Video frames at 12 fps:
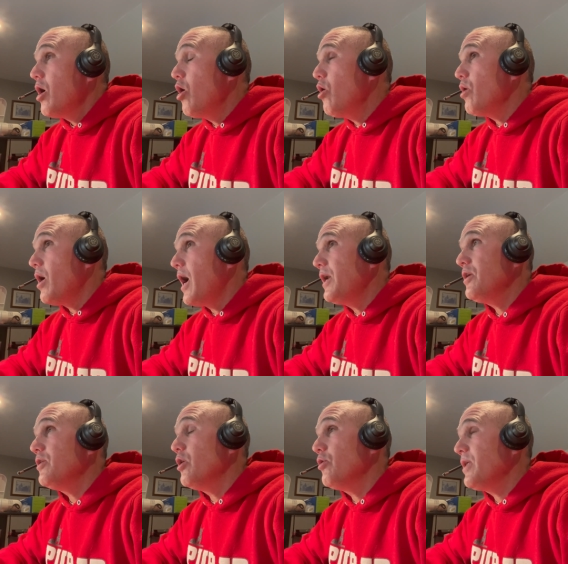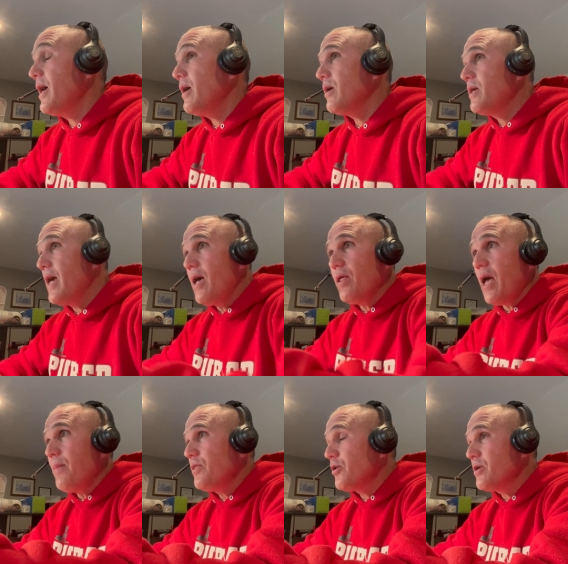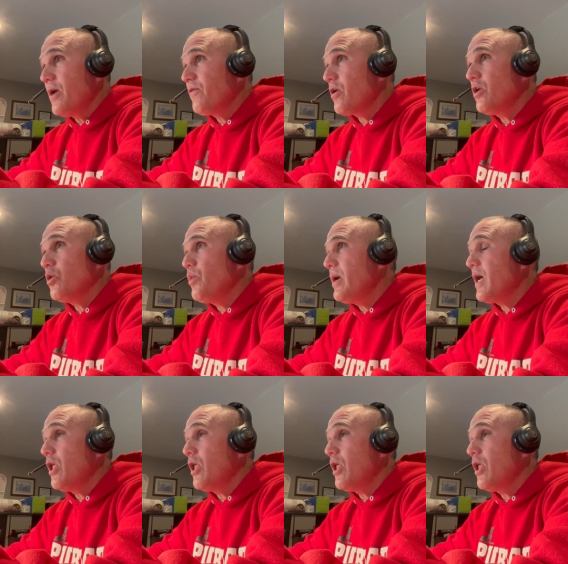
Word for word: Oh, I didn't know that. Yeah, I mean, they're never going to win.